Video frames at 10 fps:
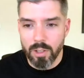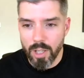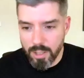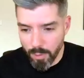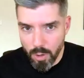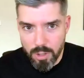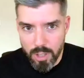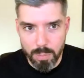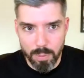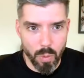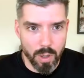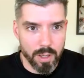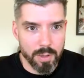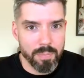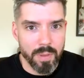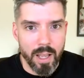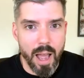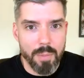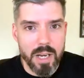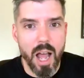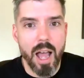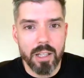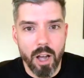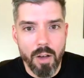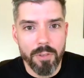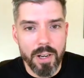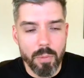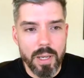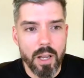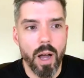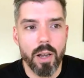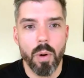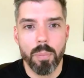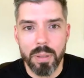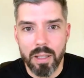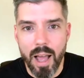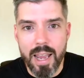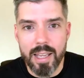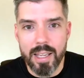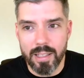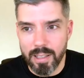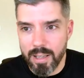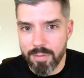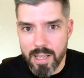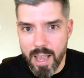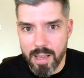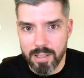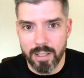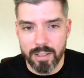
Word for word: You guys have heard this before. I'm not confident we know how to apply it and live it yet.